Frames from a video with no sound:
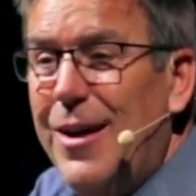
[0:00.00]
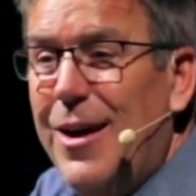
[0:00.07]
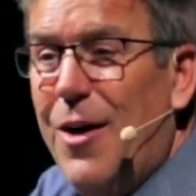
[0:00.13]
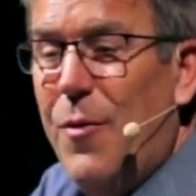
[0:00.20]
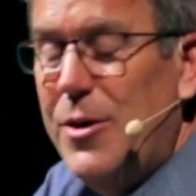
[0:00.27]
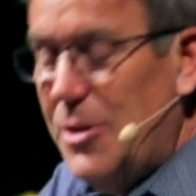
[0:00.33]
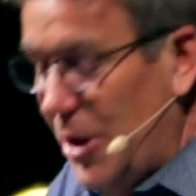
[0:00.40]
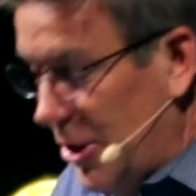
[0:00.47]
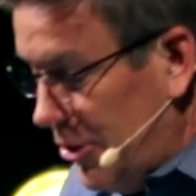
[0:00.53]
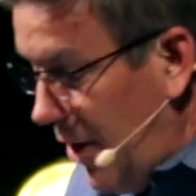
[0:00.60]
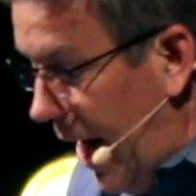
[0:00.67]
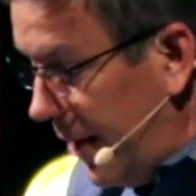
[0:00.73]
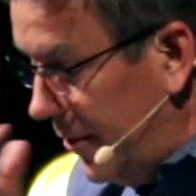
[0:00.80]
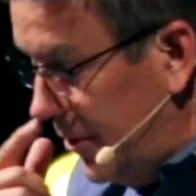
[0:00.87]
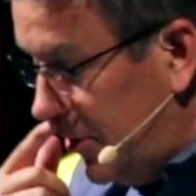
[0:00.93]
I want you to
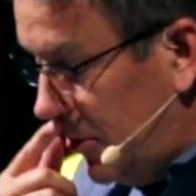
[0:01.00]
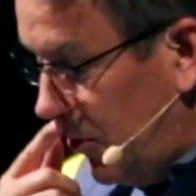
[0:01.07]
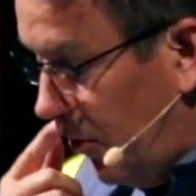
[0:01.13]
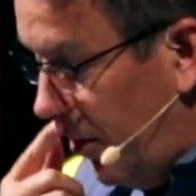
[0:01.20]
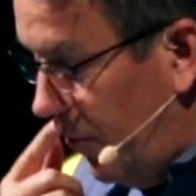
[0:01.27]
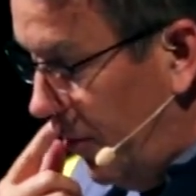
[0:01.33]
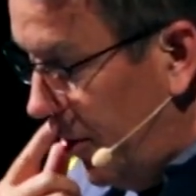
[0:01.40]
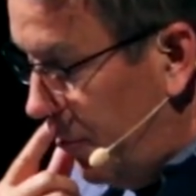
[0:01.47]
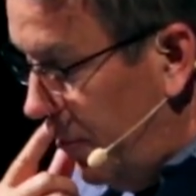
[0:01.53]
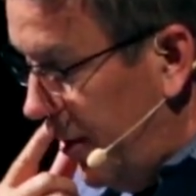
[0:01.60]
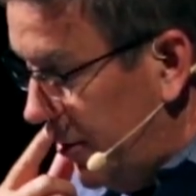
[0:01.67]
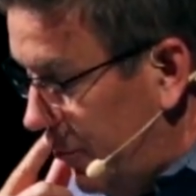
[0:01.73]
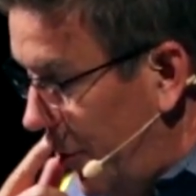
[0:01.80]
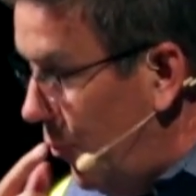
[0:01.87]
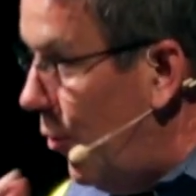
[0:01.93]
track this story with me
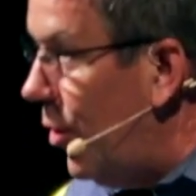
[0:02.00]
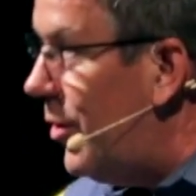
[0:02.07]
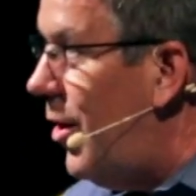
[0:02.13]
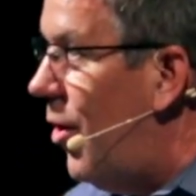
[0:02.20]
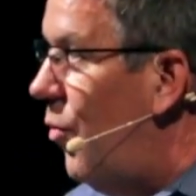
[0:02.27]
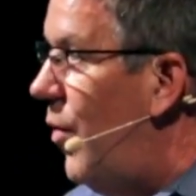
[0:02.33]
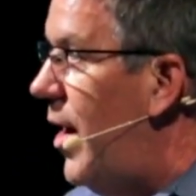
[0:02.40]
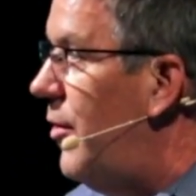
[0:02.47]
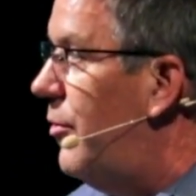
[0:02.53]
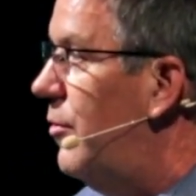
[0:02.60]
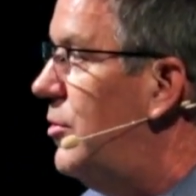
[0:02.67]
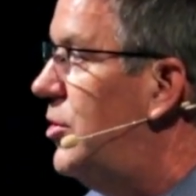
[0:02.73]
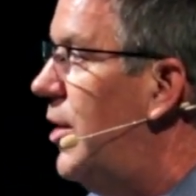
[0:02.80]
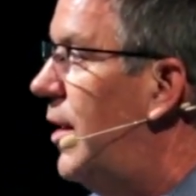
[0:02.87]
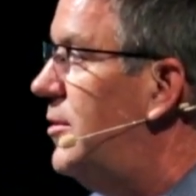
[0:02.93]
as we work our way through
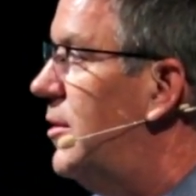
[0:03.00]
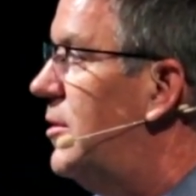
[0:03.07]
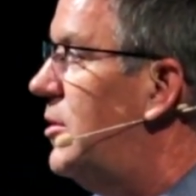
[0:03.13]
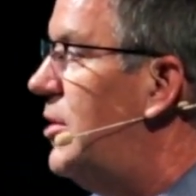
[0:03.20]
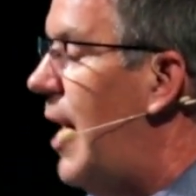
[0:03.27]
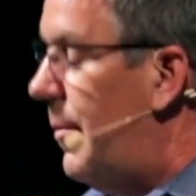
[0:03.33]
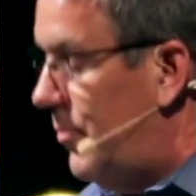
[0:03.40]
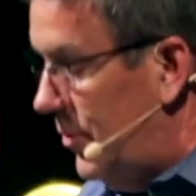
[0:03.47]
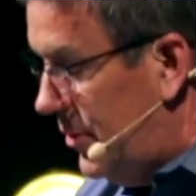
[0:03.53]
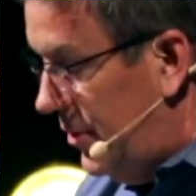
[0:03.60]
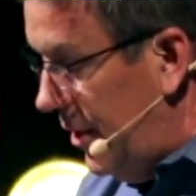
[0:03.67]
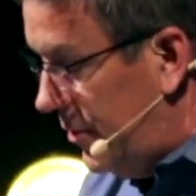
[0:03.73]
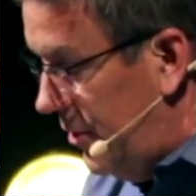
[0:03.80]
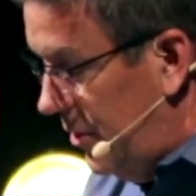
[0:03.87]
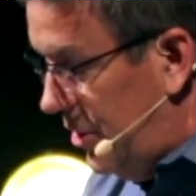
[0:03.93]
Judges chapter
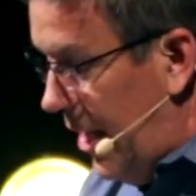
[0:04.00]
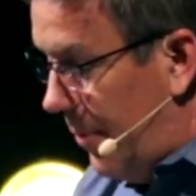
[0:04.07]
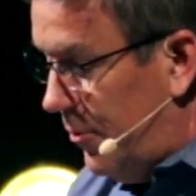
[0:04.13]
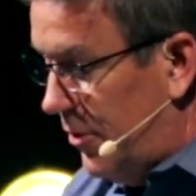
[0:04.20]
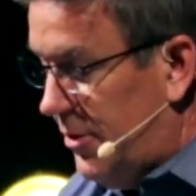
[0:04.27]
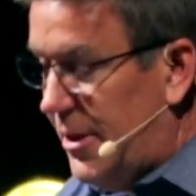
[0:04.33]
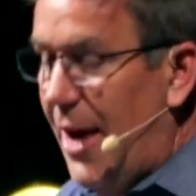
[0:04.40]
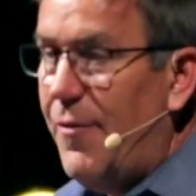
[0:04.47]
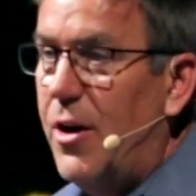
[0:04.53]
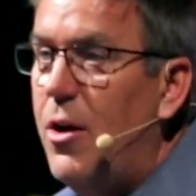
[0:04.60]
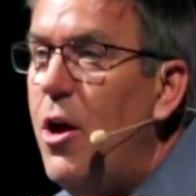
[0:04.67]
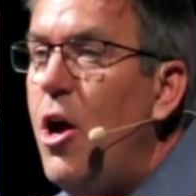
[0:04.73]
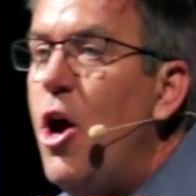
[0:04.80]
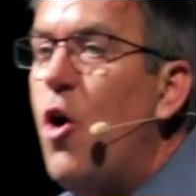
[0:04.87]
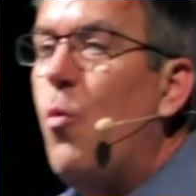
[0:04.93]
6 and chapter 7,
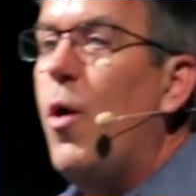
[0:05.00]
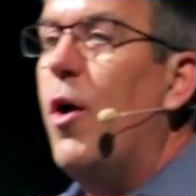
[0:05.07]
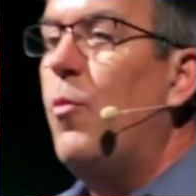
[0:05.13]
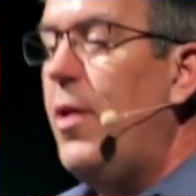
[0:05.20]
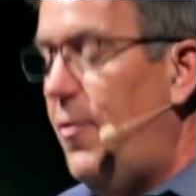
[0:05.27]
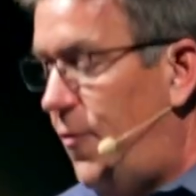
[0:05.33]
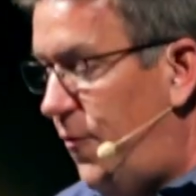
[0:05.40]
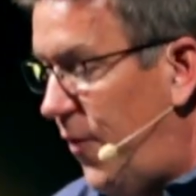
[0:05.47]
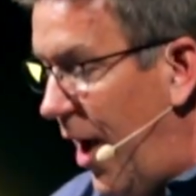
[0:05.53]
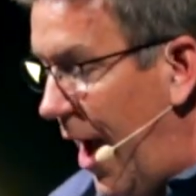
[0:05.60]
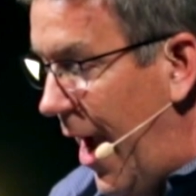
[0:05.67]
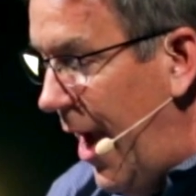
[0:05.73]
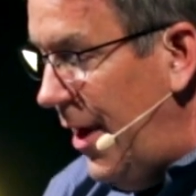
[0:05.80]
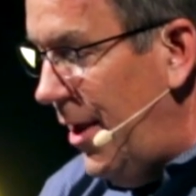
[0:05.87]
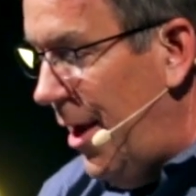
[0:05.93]
where we
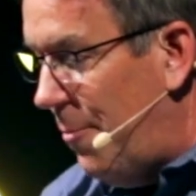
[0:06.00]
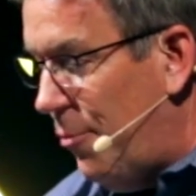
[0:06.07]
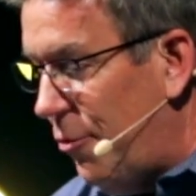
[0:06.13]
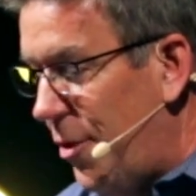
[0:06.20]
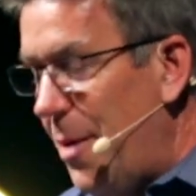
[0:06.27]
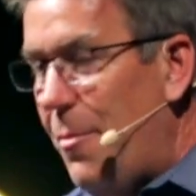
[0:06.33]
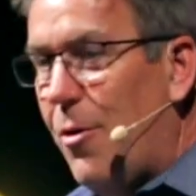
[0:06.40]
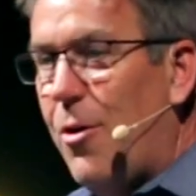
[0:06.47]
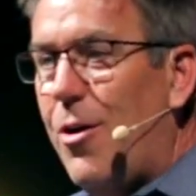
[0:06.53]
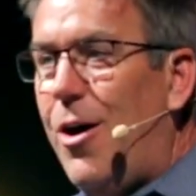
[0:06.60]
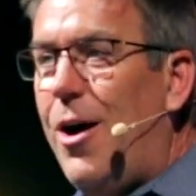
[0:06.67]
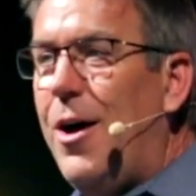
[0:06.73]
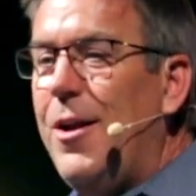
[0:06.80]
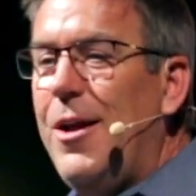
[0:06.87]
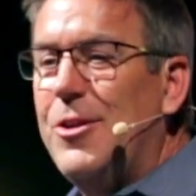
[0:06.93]
find a primer
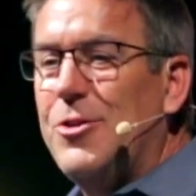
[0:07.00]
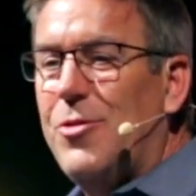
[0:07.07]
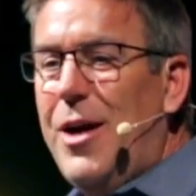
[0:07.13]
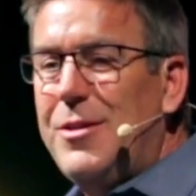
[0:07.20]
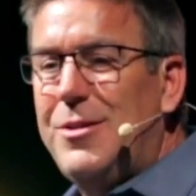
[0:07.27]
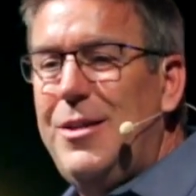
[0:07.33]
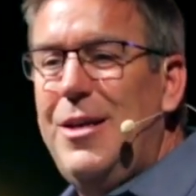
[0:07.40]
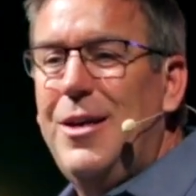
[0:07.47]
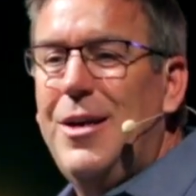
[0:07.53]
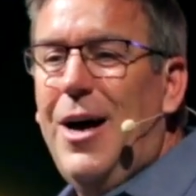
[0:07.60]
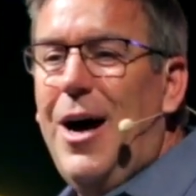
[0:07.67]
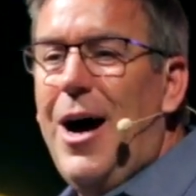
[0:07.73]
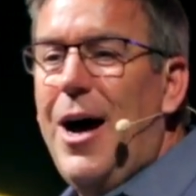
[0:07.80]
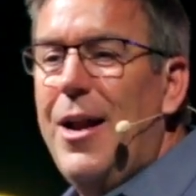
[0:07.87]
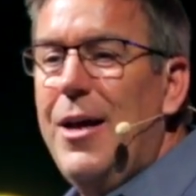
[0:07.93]
on trusting
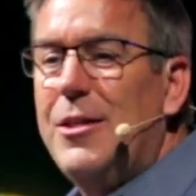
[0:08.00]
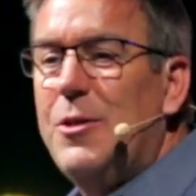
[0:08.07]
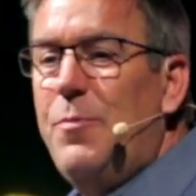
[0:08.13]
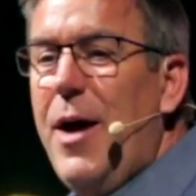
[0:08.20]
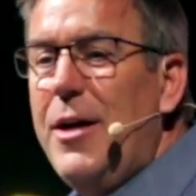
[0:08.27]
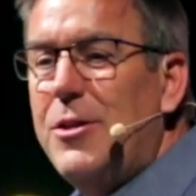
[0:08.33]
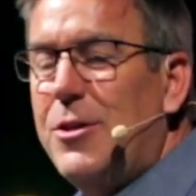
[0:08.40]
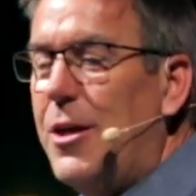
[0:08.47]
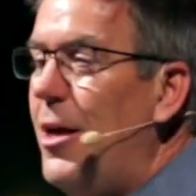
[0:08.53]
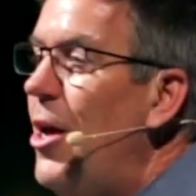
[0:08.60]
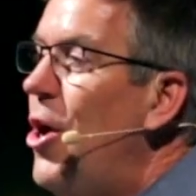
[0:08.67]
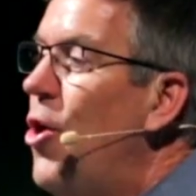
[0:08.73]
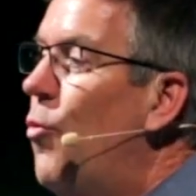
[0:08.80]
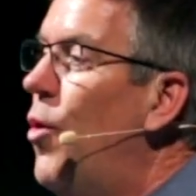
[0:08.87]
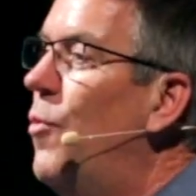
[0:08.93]
God, especially
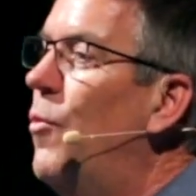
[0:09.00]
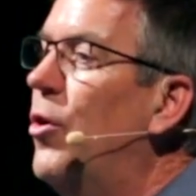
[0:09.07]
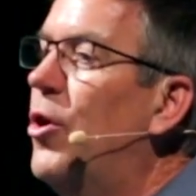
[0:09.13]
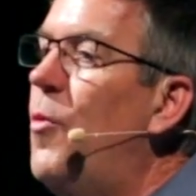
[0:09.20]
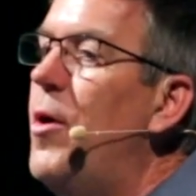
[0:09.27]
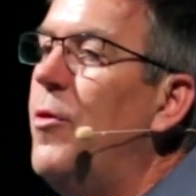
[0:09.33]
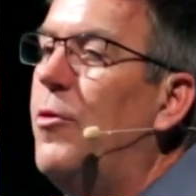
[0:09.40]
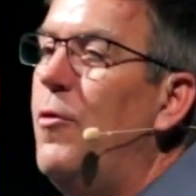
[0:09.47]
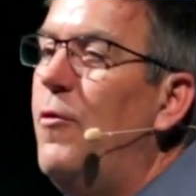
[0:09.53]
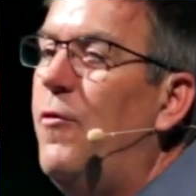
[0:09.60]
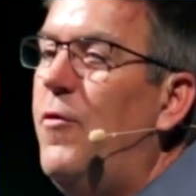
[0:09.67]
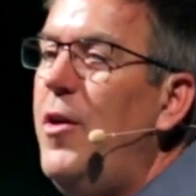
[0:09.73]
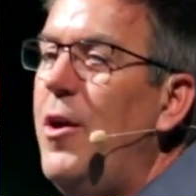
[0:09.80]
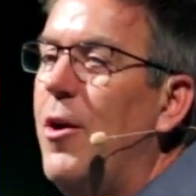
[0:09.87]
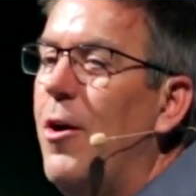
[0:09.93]
when we're going through
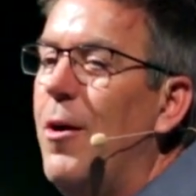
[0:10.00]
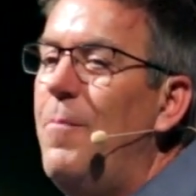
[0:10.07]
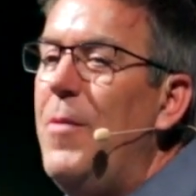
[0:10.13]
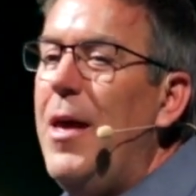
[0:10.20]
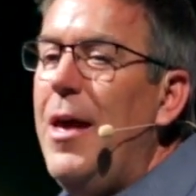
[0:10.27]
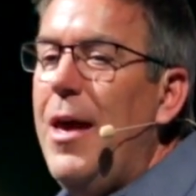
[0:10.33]
fear.